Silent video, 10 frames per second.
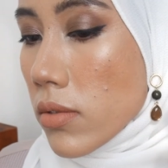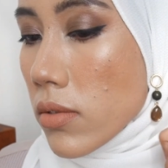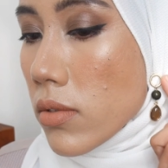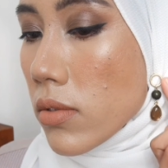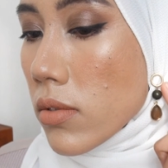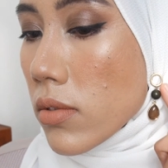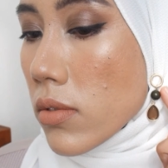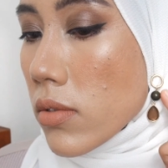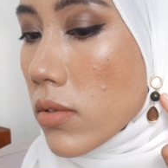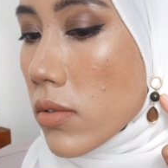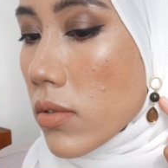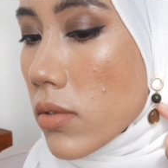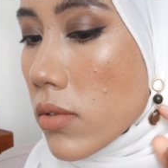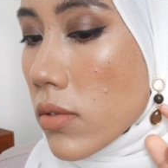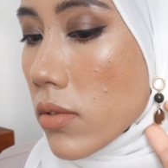
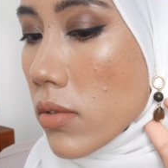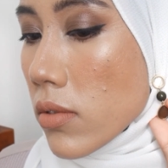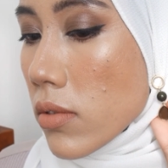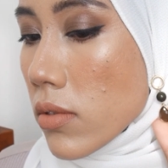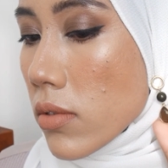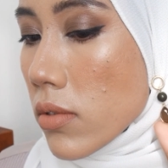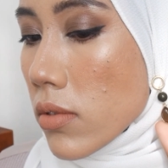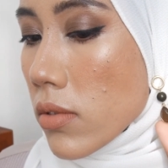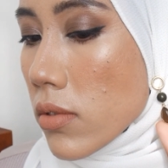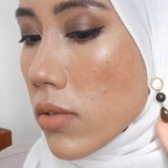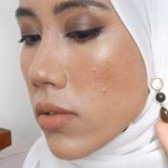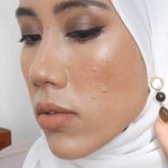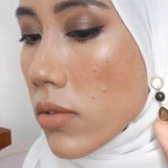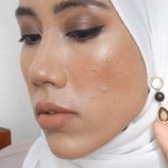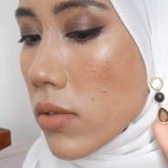
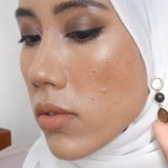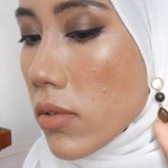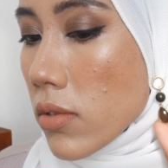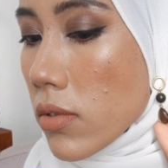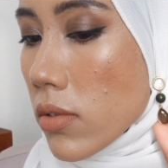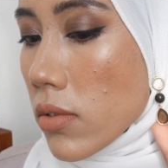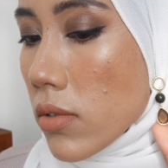Nothing is said.